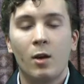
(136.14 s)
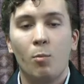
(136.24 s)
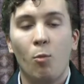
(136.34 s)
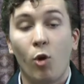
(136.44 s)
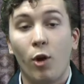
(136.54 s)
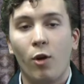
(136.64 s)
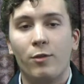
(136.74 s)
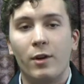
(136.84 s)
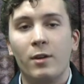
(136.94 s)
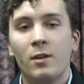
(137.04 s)

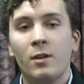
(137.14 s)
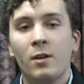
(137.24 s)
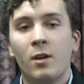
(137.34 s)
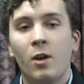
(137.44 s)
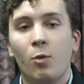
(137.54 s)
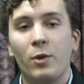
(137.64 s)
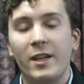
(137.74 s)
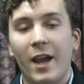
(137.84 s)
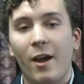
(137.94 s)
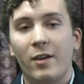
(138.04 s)
Moreover, we
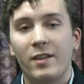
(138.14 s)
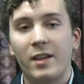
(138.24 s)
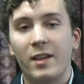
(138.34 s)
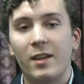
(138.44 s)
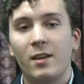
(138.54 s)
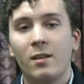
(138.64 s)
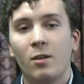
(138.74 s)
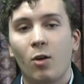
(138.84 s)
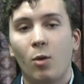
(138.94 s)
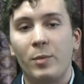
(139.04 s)
guaranteed
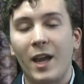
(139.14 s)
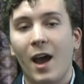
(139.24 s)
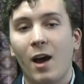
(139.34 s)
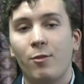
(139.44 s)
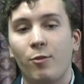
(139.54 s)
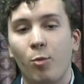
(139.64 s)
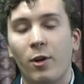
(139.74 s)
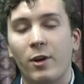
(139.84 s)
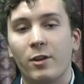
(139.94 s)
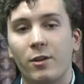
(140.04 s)
on behalf of
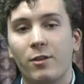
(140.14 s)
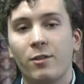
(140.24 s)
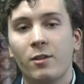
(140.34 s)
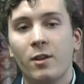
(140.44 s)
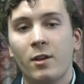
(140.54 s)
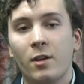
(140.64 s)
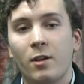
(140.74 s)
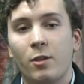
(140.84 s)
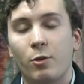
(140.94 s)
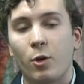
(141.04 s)
workers
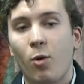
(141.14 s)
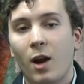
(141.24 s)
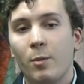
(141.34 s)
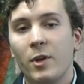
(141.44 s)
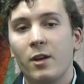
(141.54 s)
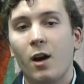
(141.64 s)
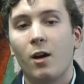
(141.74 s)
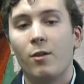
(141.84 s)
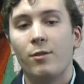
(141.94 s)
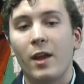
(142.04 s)
the requirement
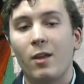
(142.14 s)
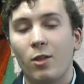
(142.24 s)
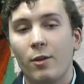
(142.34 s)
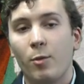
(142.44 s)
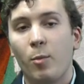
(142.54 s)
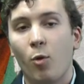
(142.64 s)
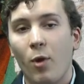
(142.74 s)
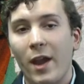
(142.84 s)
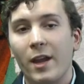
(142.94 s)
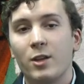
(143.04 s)
of a livable
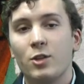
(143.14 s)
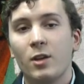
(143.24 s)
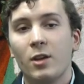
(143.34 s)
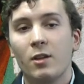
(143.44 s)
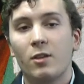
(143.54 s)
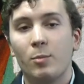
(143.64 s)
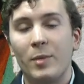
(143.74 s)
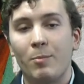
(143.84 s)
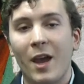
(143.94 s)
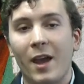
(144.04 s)
wage to be
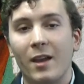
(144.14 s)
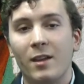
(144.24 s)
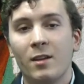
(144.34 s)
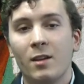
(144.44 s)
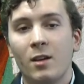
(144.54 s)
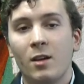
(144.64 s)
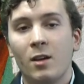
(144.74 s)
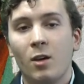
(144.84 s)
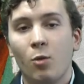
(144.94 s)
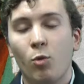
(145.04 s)
paid,
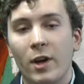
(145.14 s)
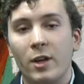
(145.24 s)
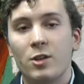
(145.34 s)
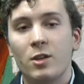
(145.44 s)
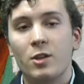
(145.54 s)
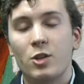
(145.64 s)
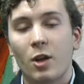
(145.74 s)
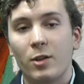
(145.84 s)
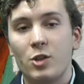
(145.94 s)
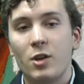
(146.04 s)
which shall
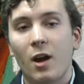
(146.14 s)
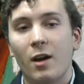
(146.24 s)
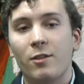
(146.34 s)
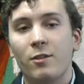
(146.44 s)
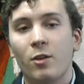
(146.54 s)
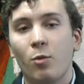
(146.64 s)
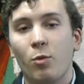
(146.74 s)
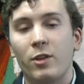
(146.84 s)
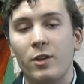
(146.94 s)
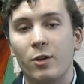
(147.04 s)
adjust
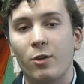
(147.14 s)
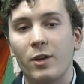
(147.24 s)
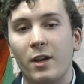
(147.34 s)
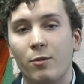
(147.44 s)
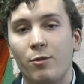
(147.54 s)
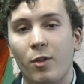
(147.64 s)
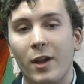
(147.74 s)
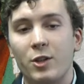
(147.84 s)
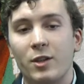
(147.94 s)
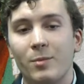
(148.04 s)
with yearly
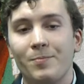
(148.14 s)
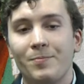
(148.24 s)
inflation.